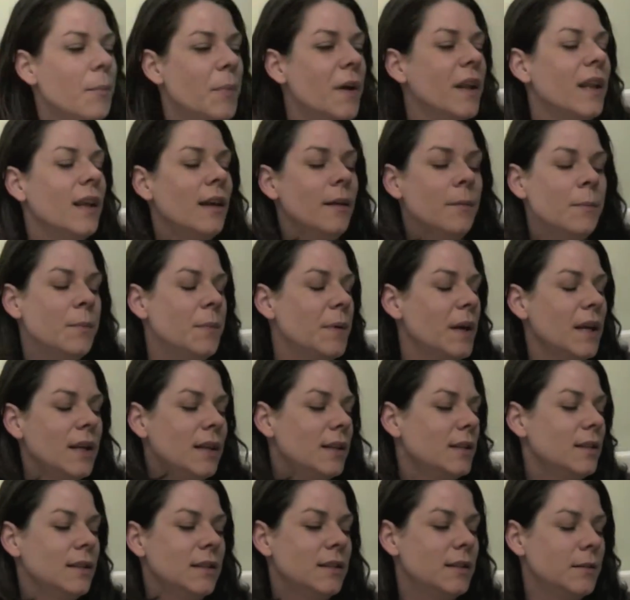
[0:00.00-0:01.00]
but
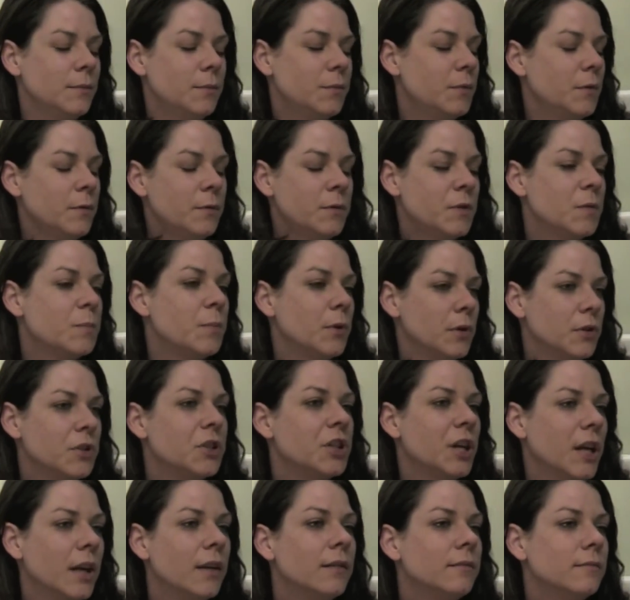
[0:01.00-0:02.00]
it was
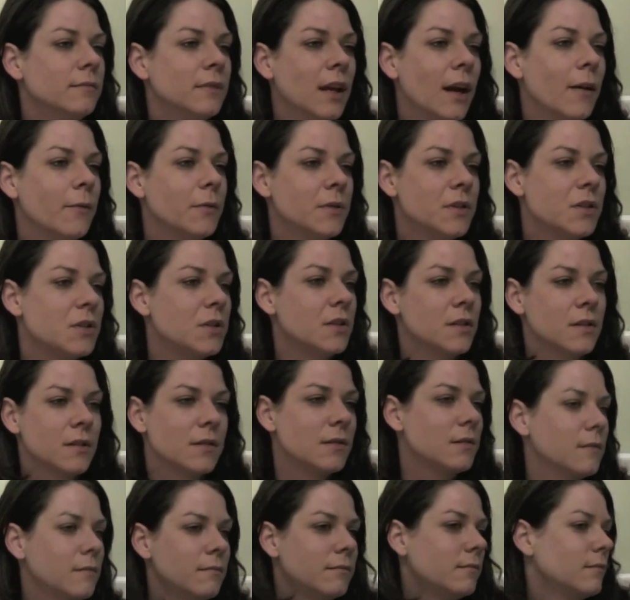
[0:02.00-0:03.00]
bullshit. Yeah. I was
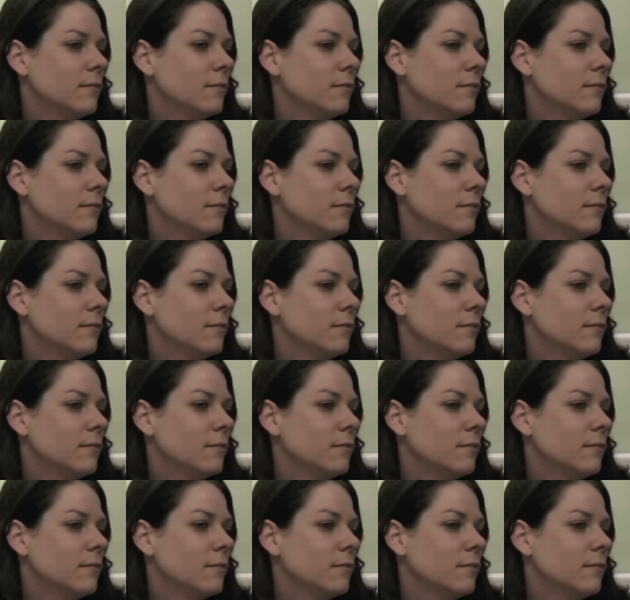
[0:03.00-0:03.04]
just